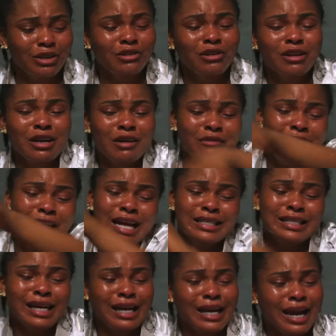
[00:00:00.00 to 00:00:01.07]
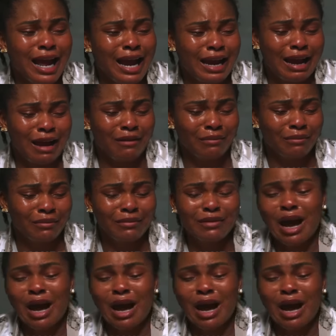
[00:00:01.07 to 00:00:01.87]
You know the way I take like him.